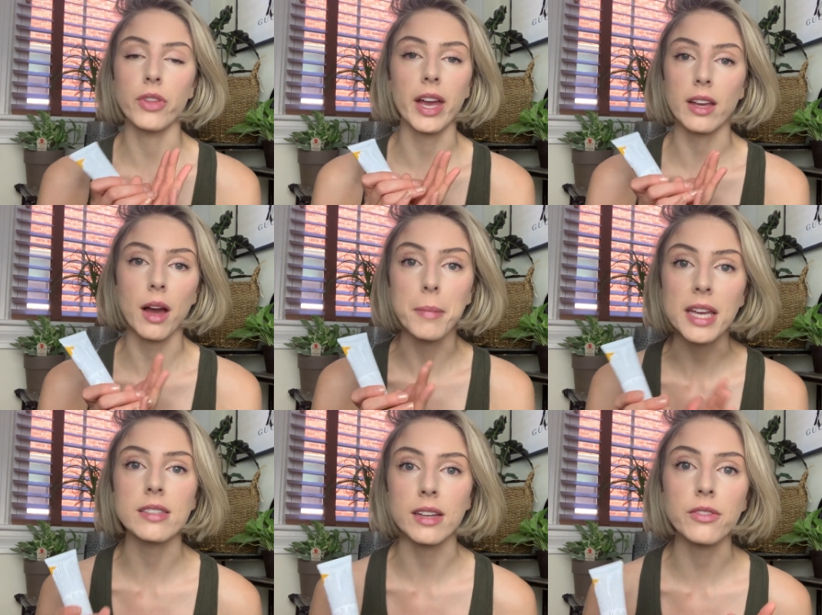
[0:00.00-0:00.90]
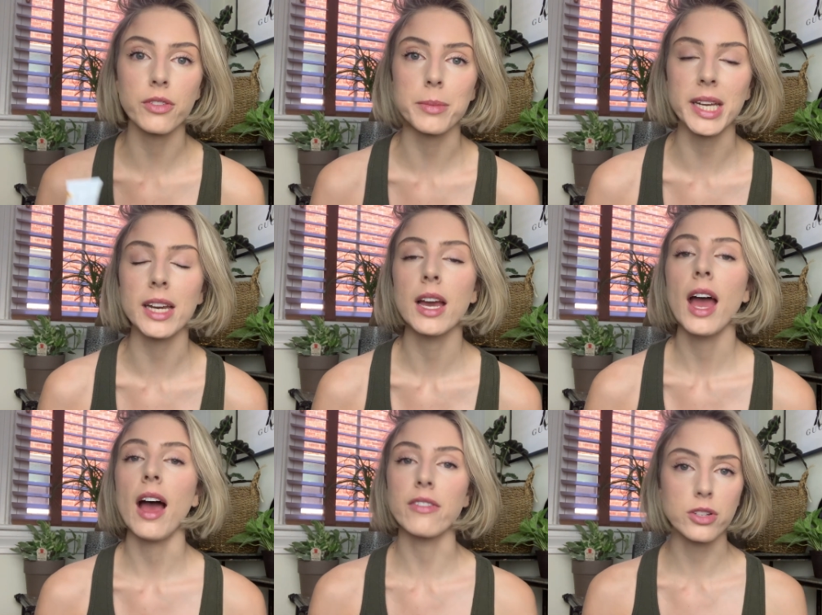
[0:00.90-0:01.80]
like amazing for me.
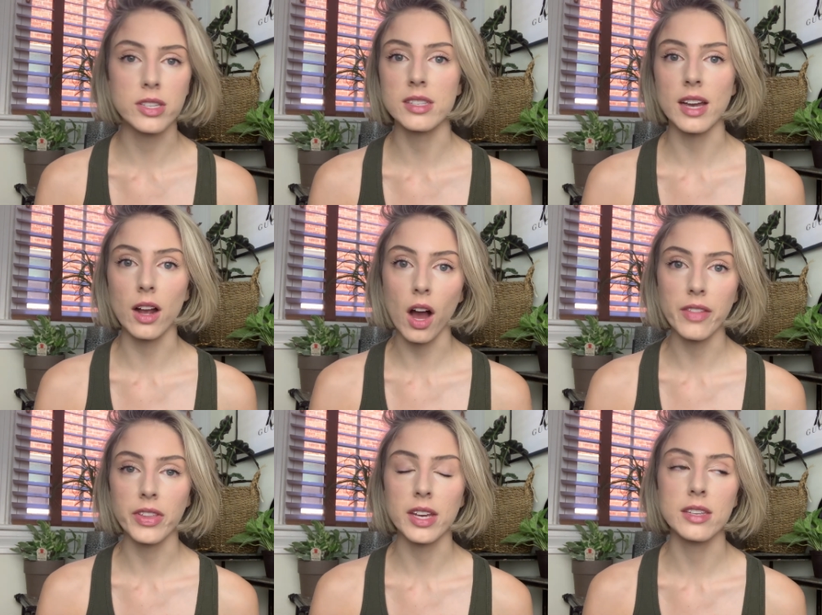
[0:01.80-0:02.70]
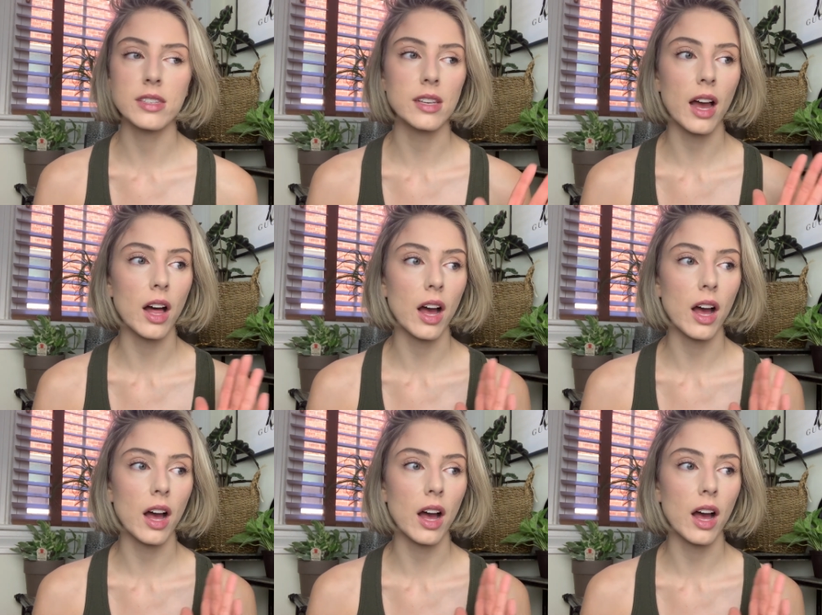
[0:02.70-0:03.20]
Ever since I got this